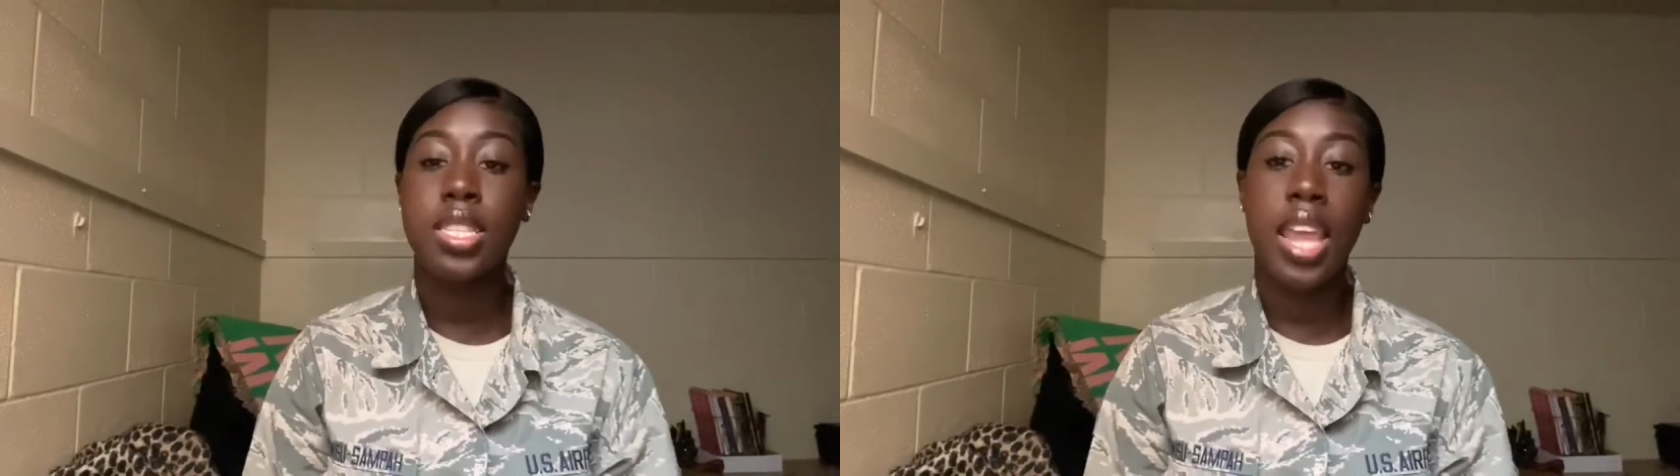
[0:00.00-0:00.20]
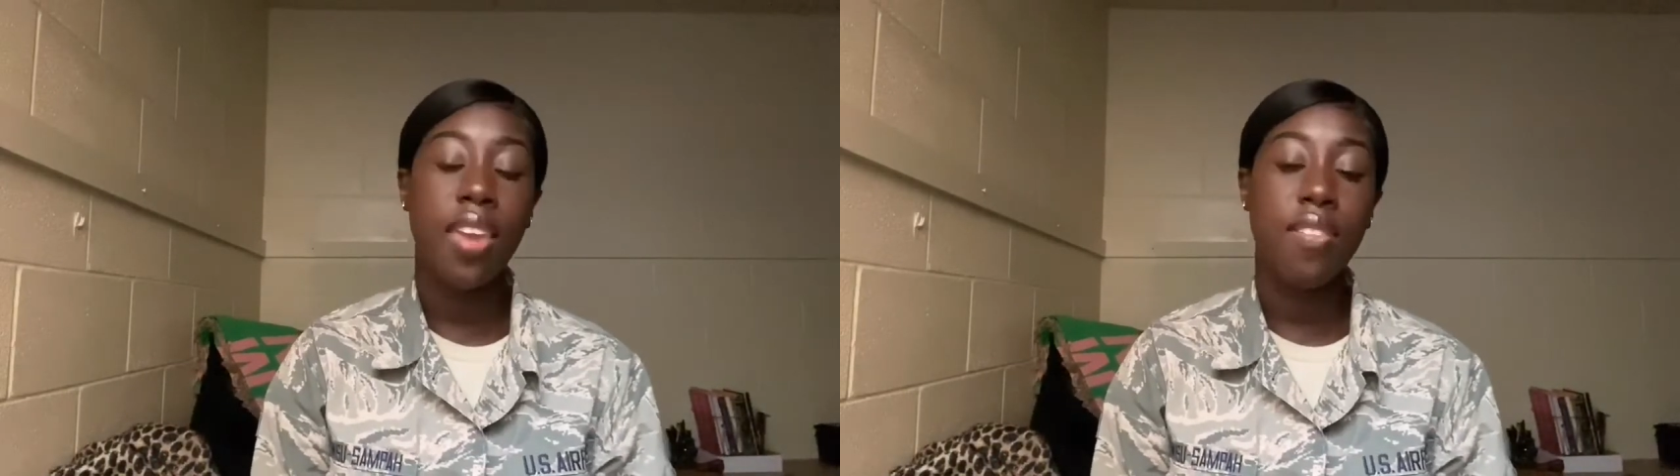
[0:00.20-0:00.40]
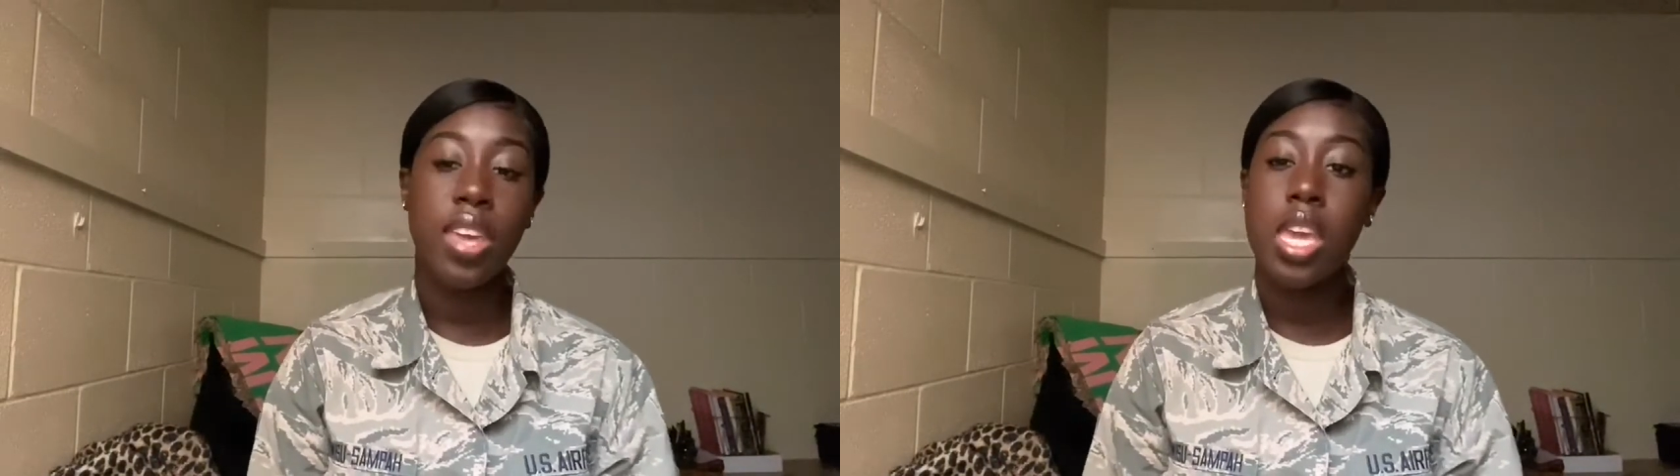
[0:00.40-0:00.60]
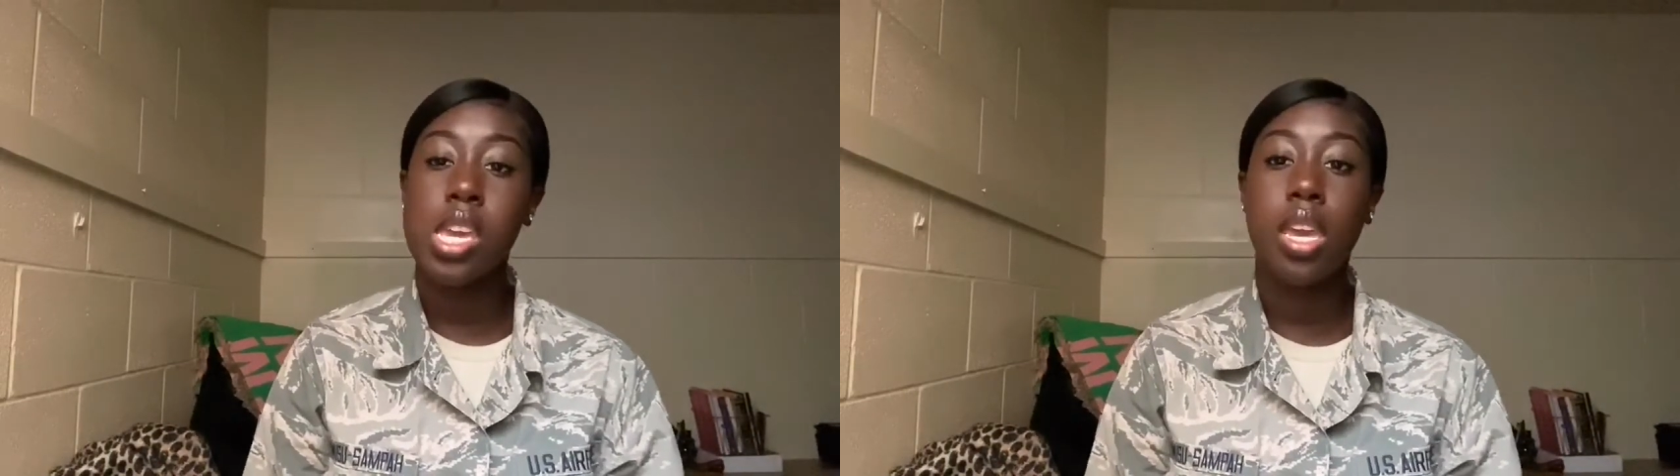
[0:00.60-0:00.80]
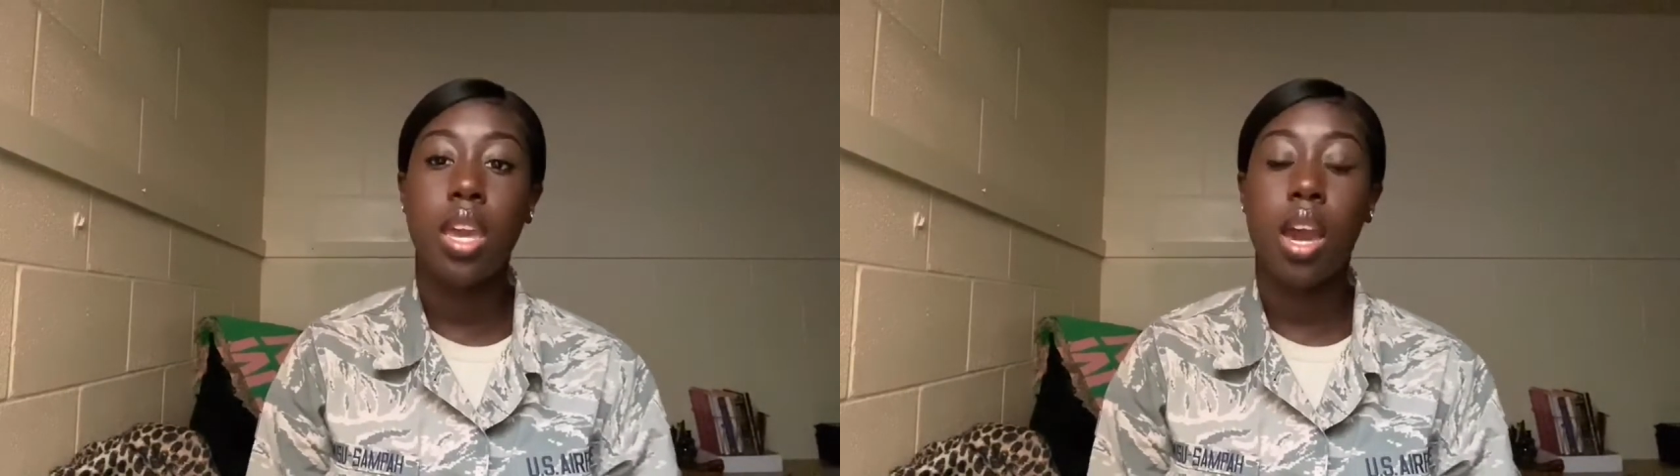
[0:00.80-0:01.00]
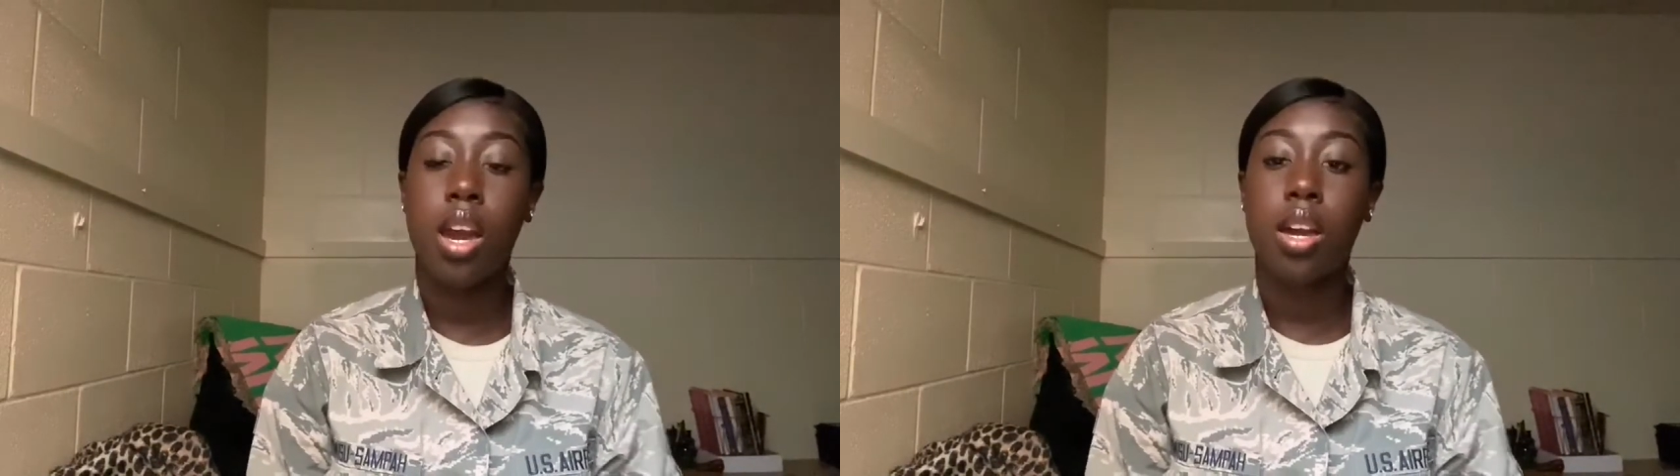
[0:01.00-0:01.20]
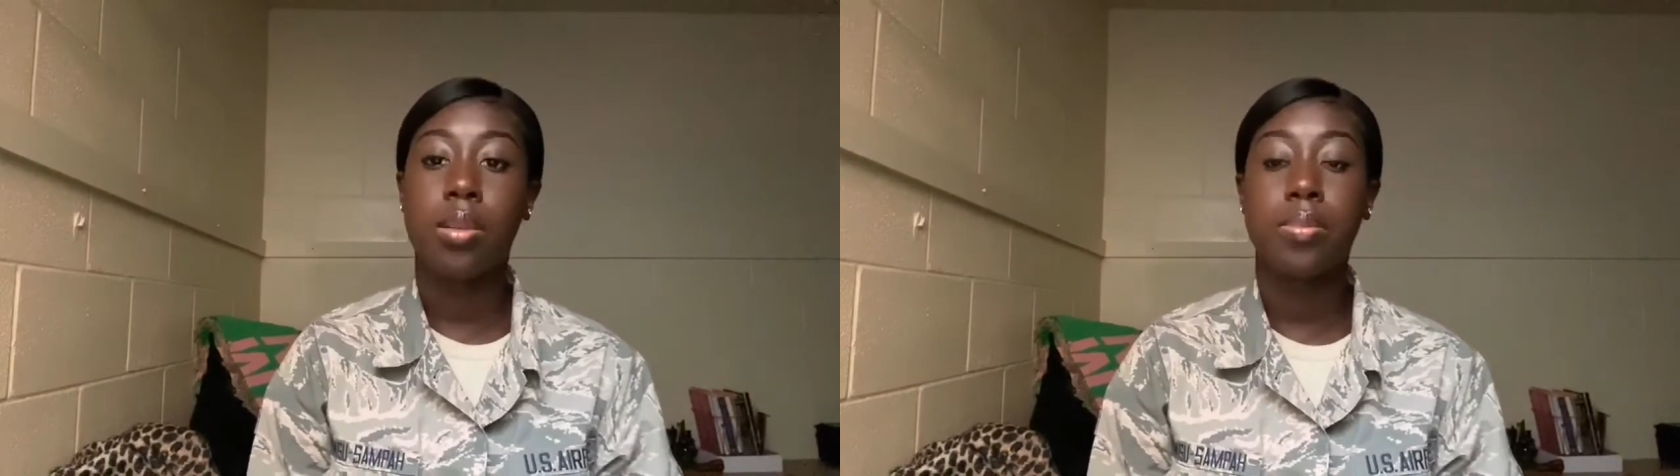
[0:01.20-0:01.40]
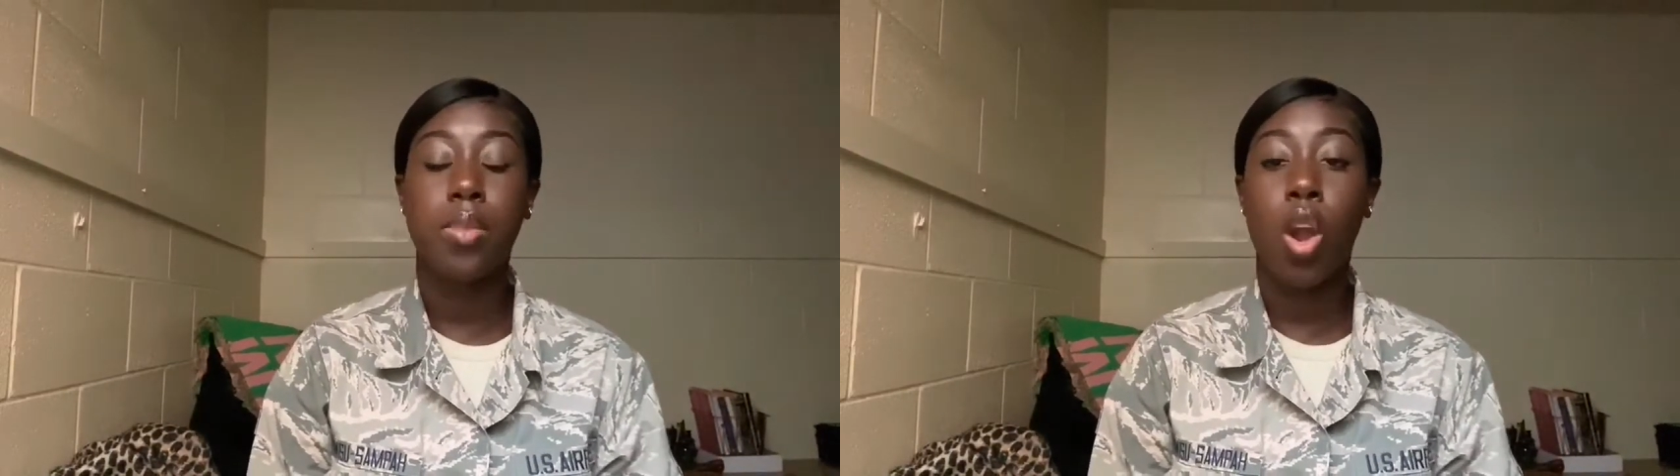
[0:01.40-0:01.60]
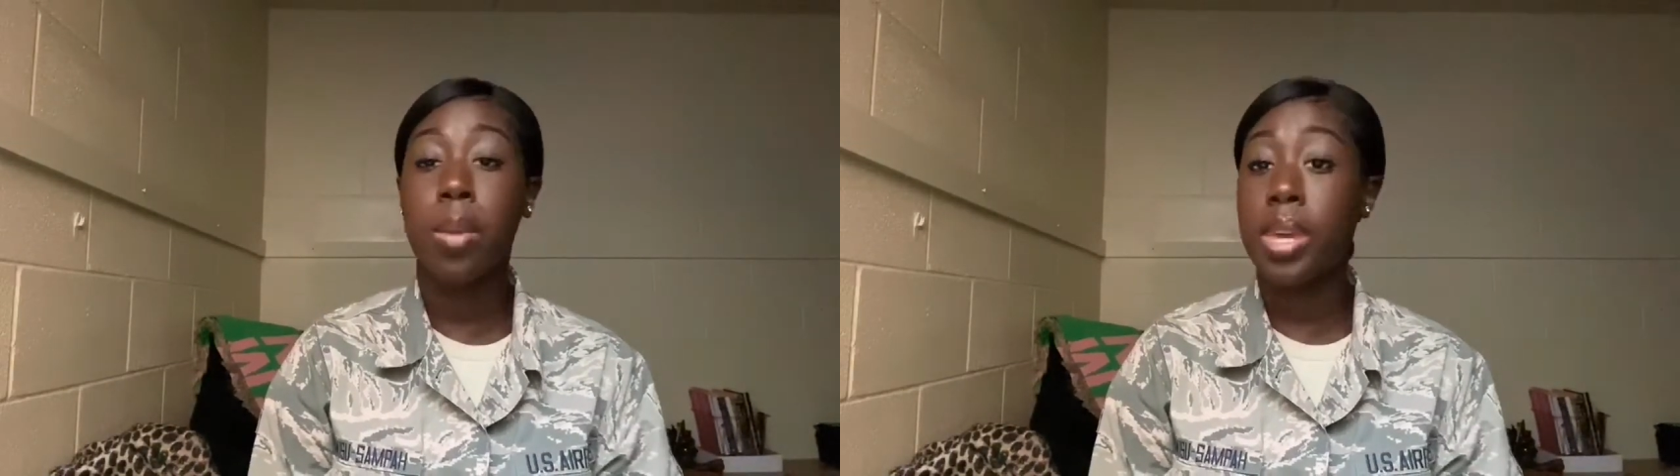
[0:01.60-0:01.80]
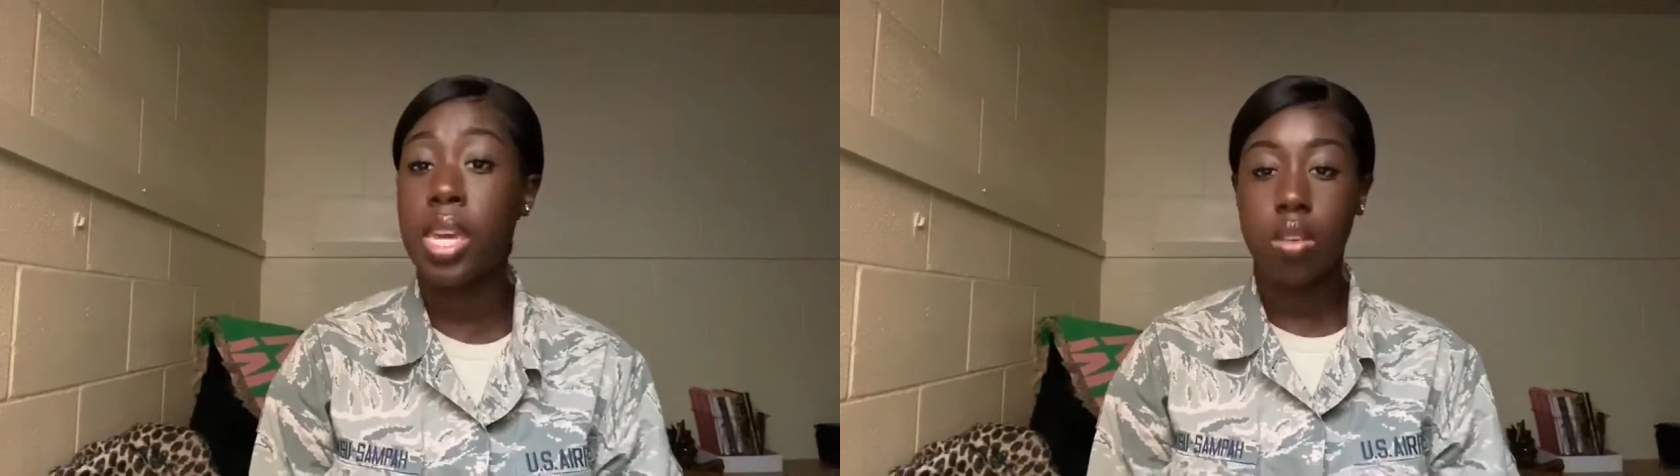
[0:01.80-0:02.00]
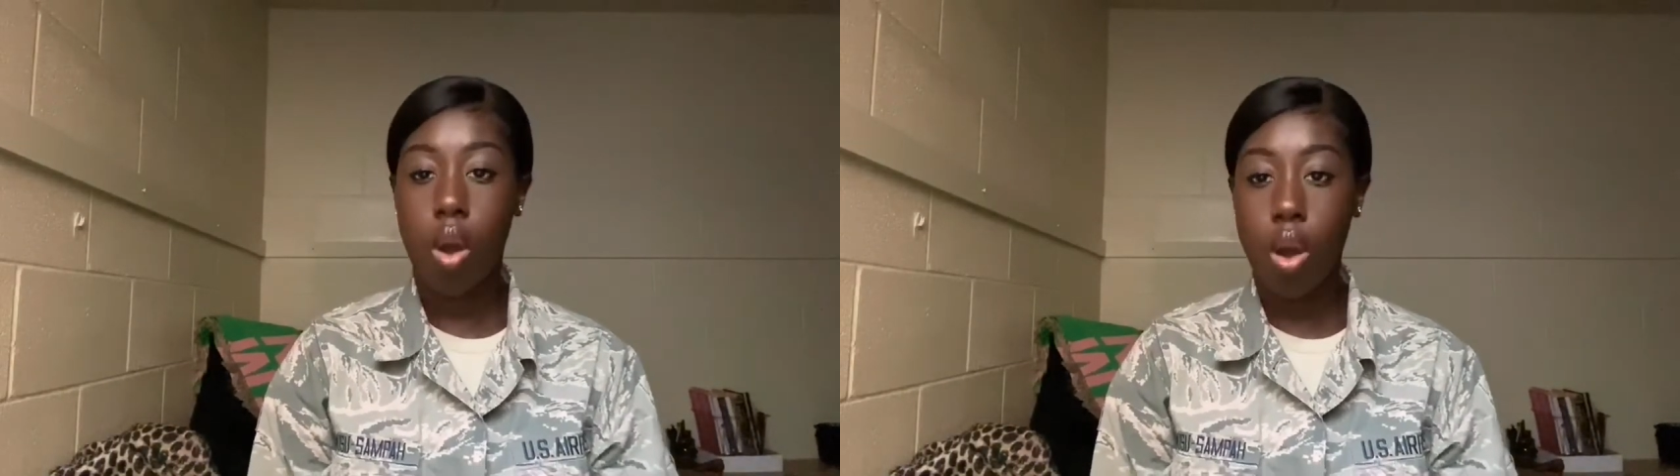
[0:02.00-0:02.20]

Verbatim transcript: Navy, um, Army.